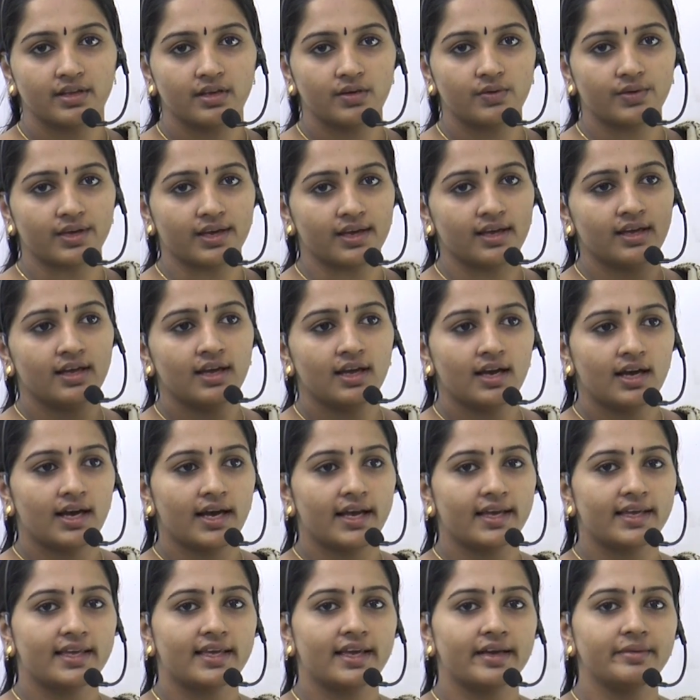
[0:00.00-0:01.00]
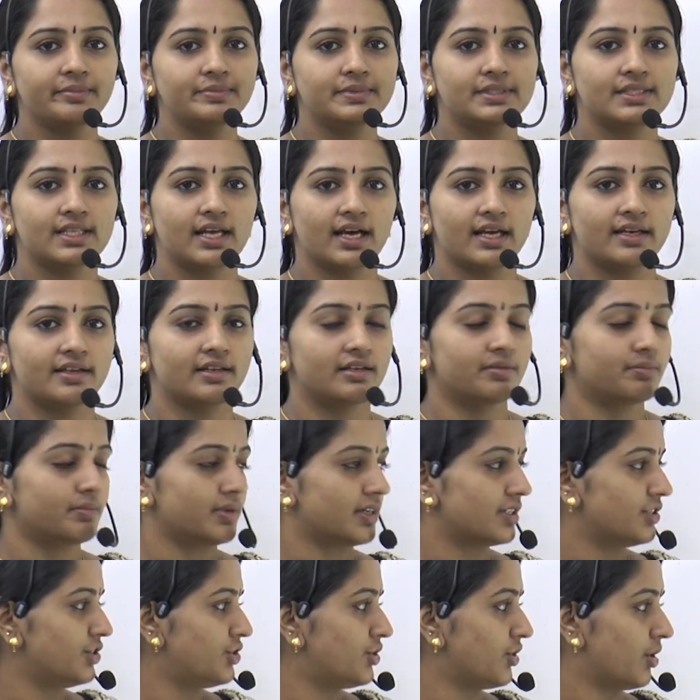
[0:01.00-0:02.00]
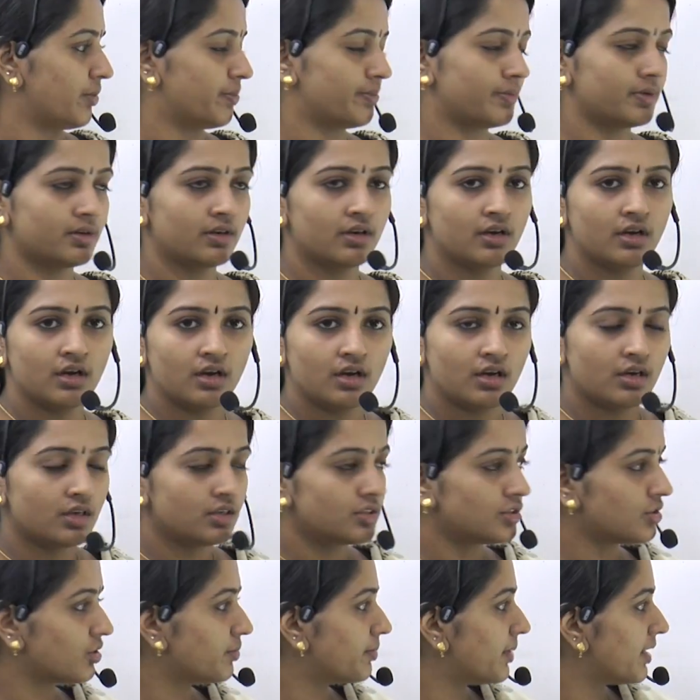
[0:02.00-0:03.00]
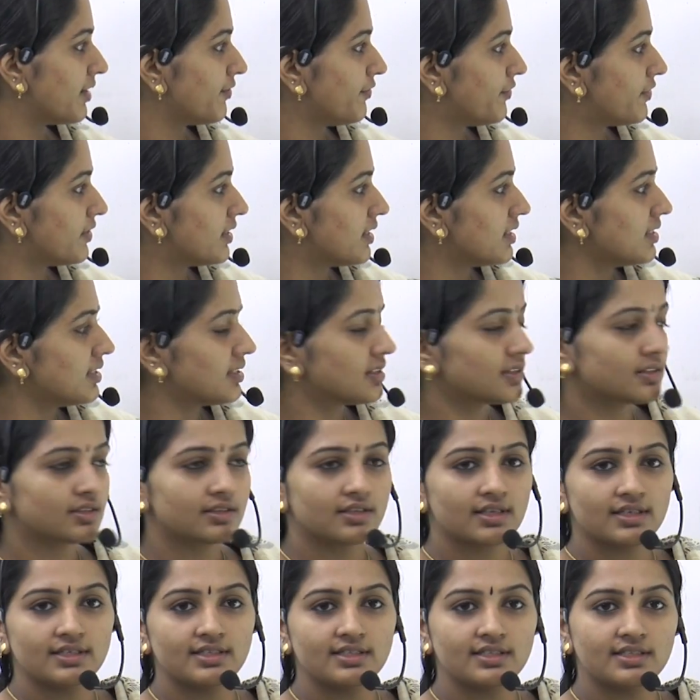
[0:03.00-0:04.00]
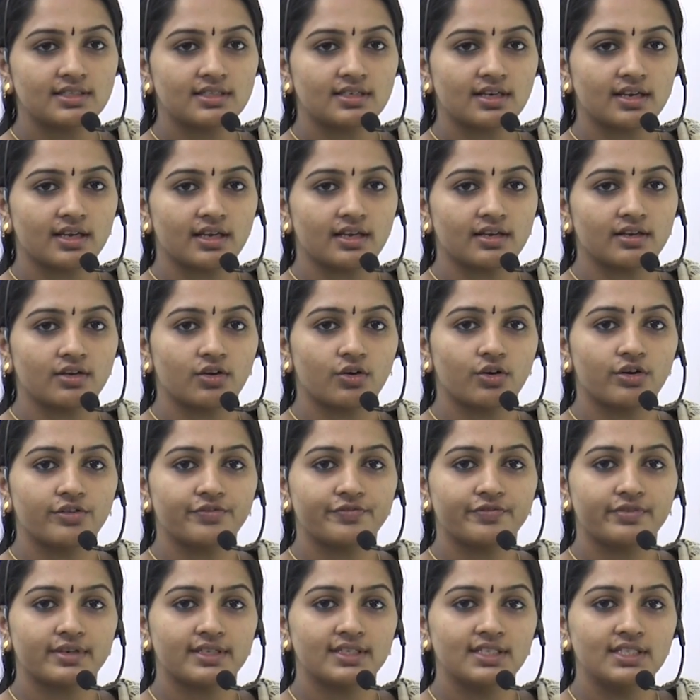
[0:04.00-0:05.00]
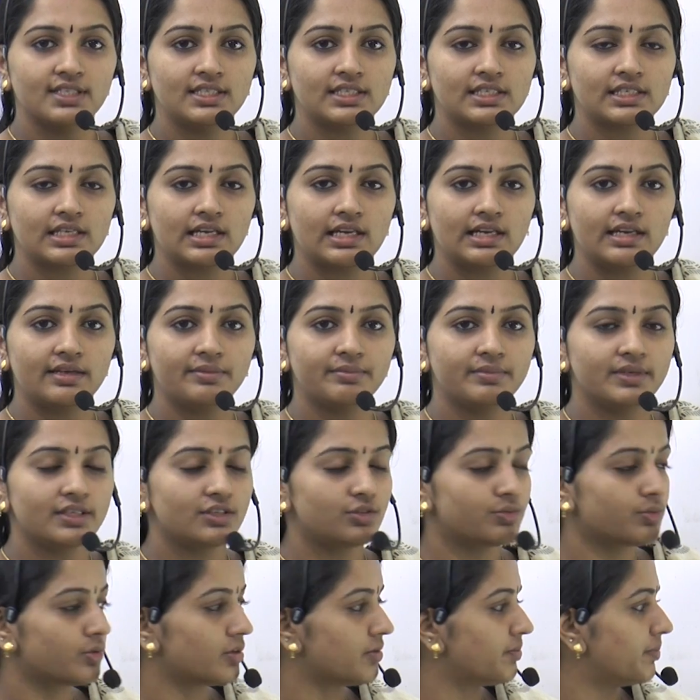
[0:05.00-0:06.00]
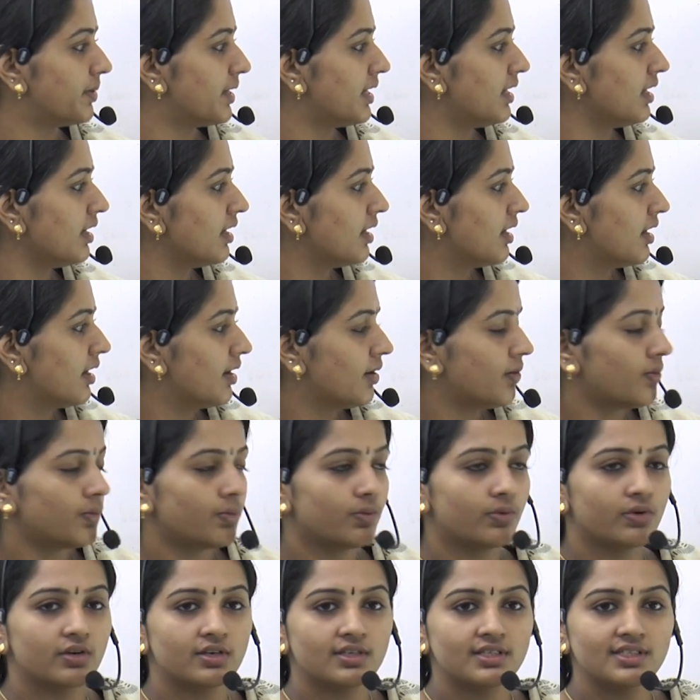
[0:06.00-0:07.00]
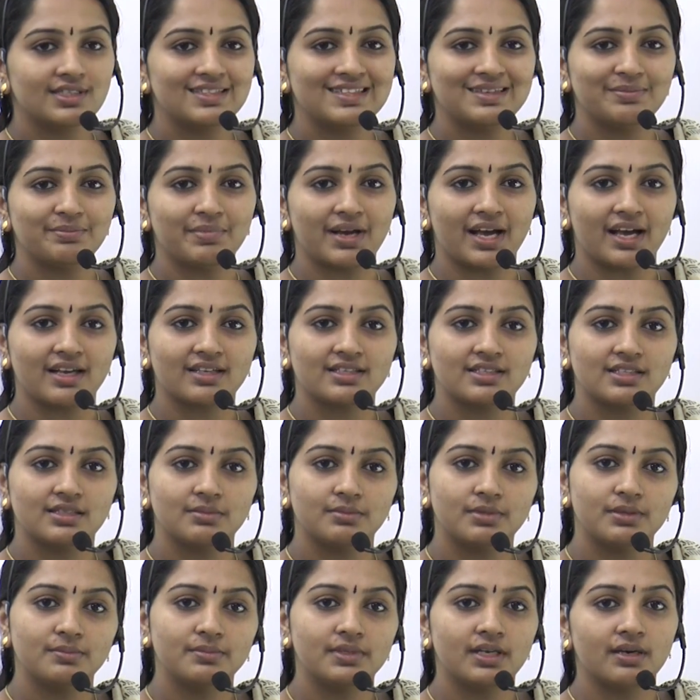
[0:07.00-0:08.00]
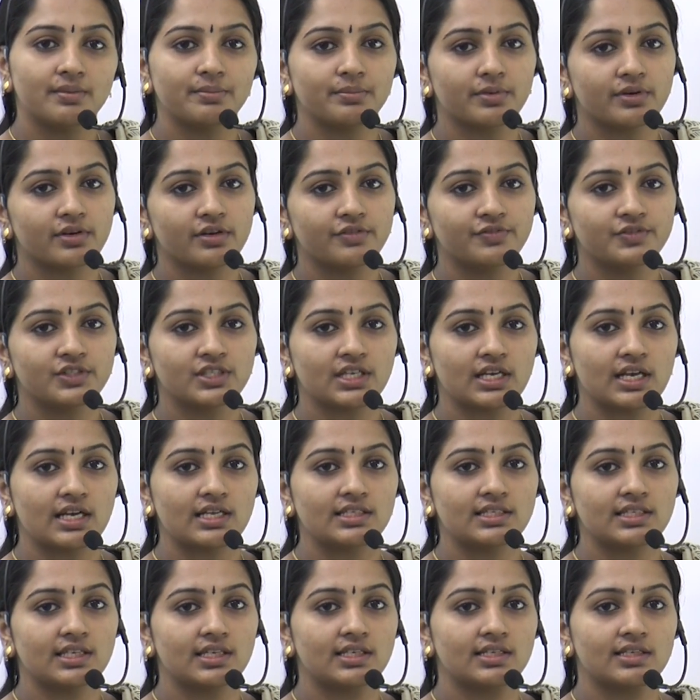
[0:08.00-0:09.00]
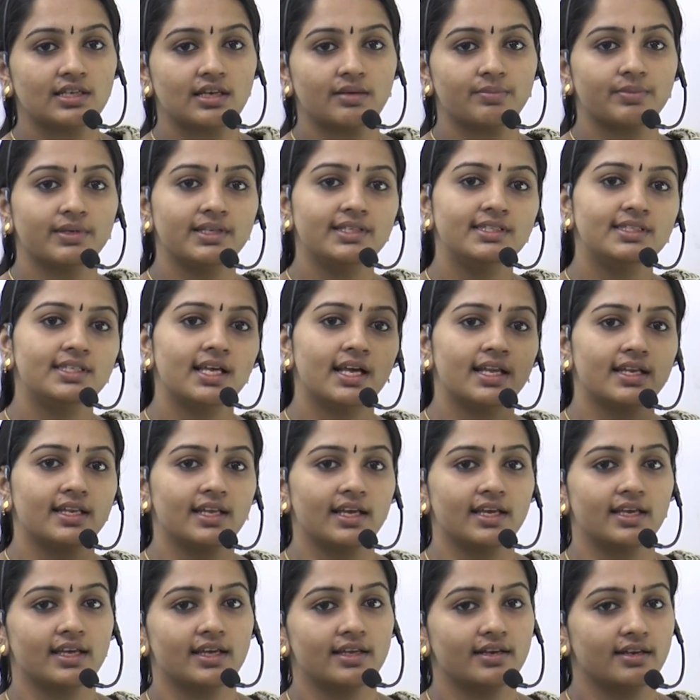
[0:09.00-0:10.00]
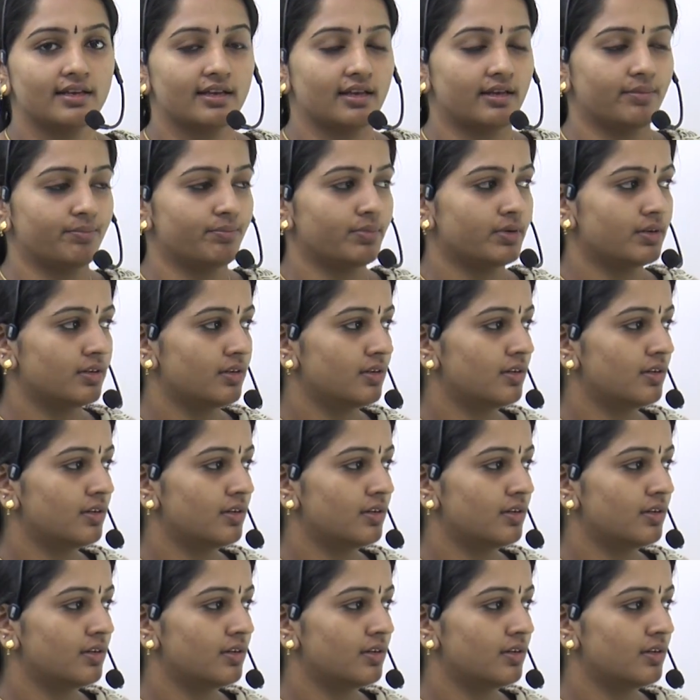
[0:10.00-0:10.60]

Okay. I kept that in my shop. So my first constraint or first limit would be, what is the maximum number of chairs and tables that I can keep?